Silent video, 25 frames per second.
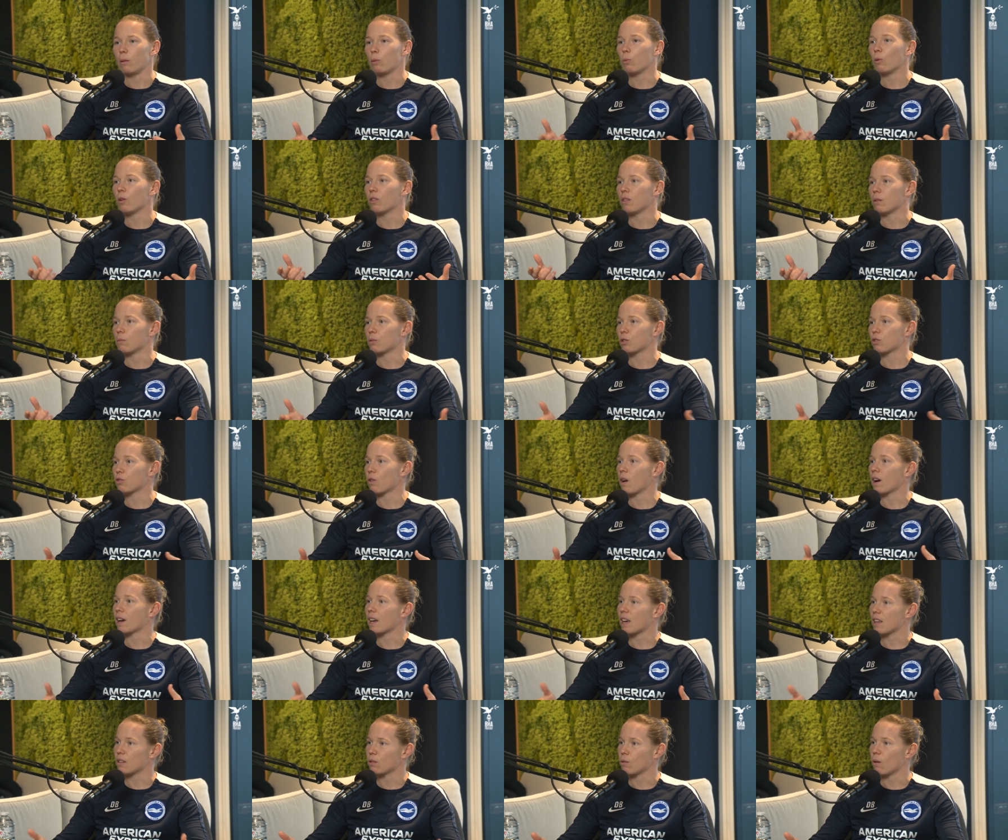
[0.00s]
we want them to try
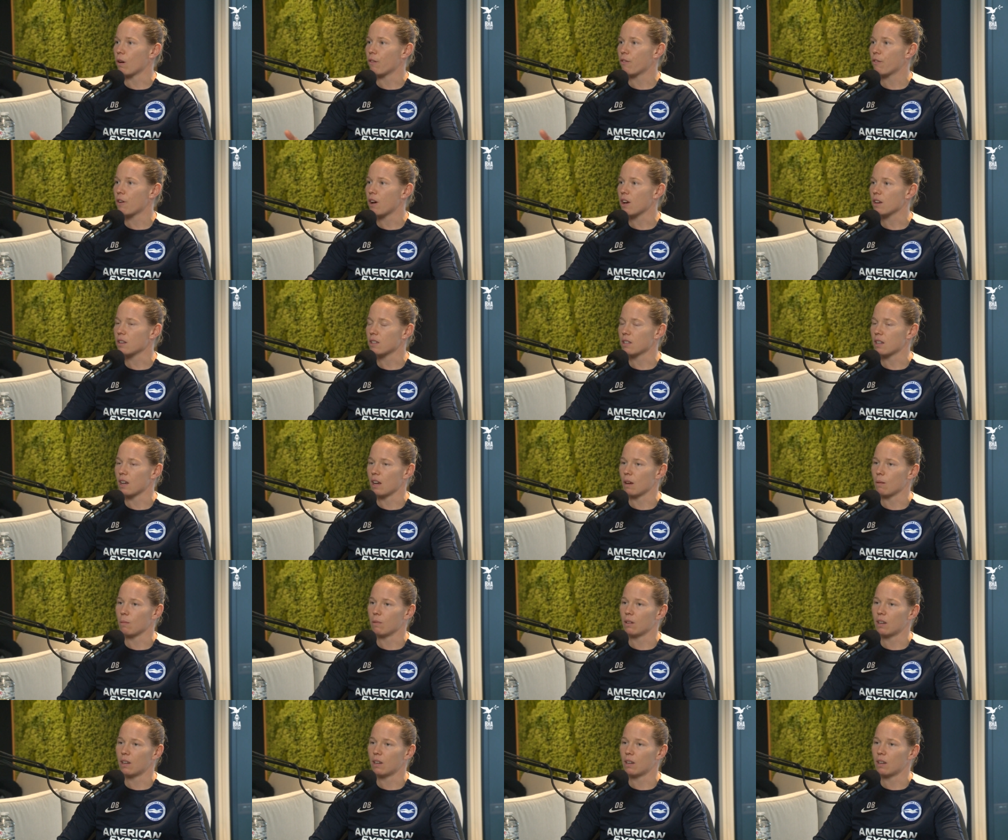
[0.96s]
and get into our first team,